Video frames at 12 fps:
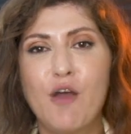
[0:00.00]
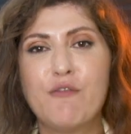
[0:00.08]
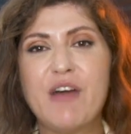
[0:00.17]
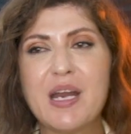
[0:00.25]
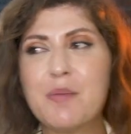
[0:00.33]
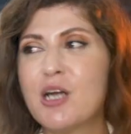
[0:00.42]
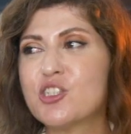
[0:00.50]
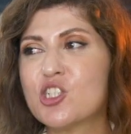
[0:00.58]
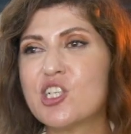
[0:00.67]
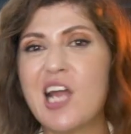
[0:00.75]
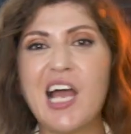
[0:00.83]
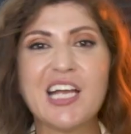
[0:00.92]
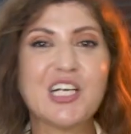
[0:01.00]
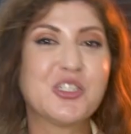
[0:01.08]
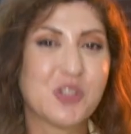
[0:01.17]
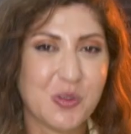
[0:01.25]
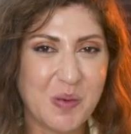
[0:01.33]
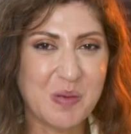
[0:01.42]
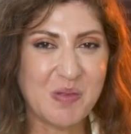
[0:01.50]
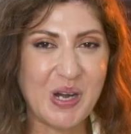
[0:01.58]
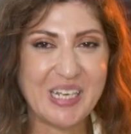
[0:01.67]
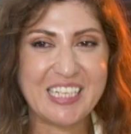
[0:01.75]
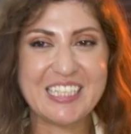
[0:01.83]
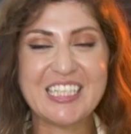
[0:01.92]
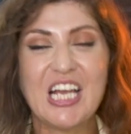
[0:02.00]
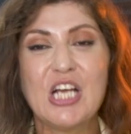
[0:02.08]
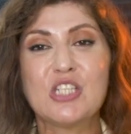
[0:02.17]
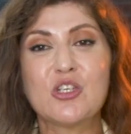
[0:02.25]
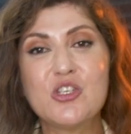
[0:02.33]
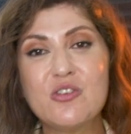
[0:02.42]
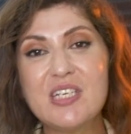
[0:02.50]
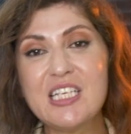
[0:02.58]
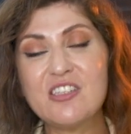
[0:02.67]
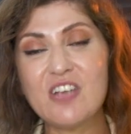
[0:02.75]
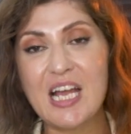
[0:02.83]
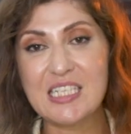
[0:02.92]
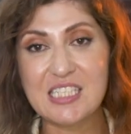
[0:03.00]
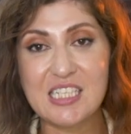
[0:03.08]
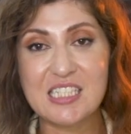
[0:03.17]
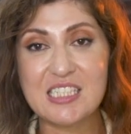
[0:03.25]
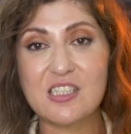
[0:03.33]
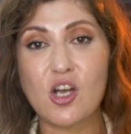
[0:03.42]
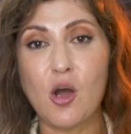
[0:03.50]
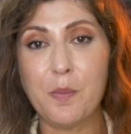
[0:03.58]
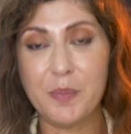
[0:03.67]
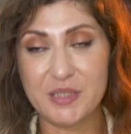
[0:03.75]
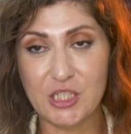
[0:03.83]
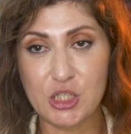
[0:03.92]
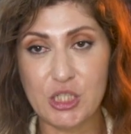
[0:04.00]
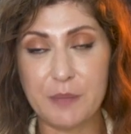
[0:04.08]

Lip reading: very much like a supermarket. So you need to assess the competition.